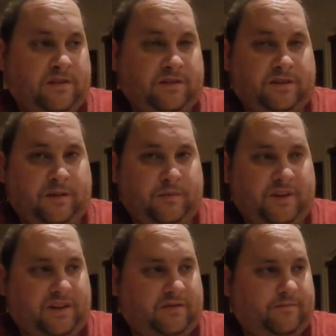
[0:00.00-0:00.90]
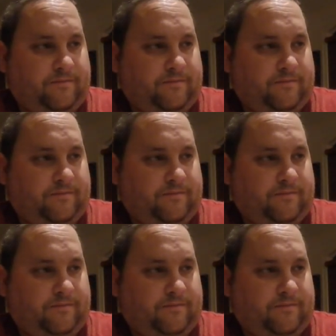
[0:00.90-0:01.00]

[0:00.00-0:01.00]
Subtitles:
See you in a minute.